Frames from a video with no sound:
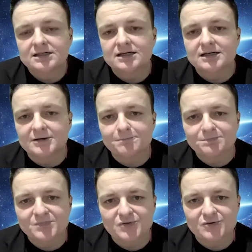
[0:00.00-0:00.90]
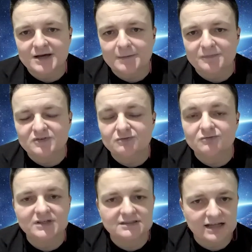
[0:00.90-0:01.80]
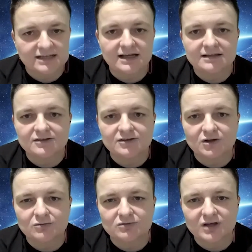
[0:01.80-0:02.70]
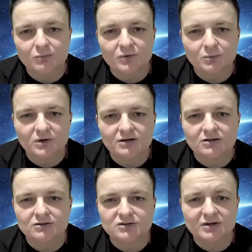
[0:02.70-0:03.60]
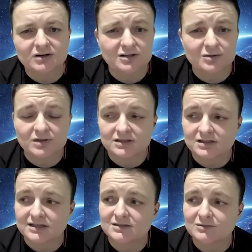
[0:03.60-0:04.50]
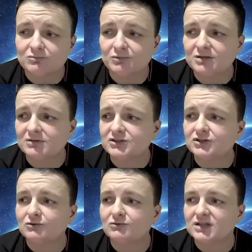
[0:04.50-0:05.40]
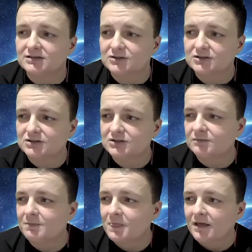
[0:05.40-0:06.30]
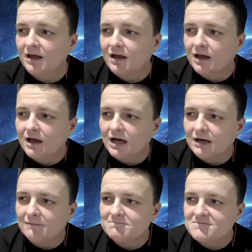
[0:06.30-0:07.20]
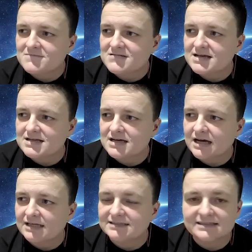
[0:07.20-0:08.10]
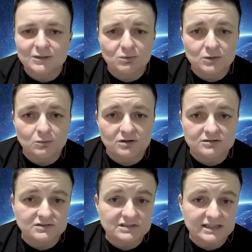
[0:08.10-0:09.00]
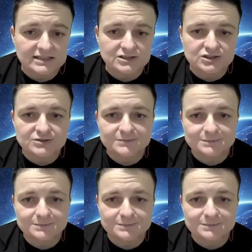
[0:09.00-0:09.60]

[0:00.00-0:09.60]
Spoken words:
So yeah, things like that, somewhere where I could lose my credibility because I'm pretty much known that I say what I want on stage,